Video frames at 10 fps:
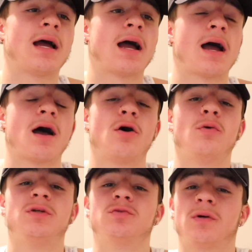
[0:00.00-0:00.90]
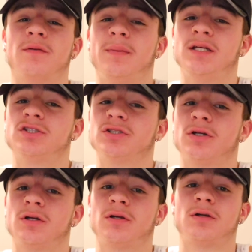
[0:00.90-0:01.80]
I always want to make
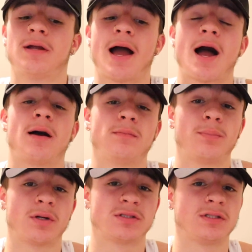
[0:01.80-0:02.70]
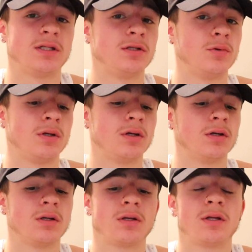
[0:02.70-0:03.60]
sure I'm personally doing good.